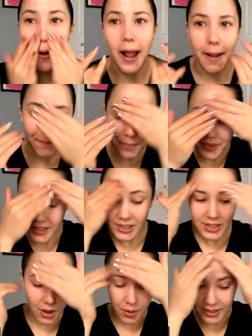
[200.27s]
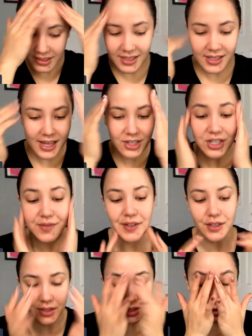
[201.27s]
Okay, so it doesn't that just
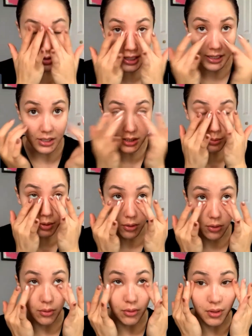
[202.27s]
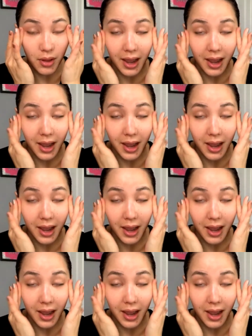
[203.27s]
feel silky smooth?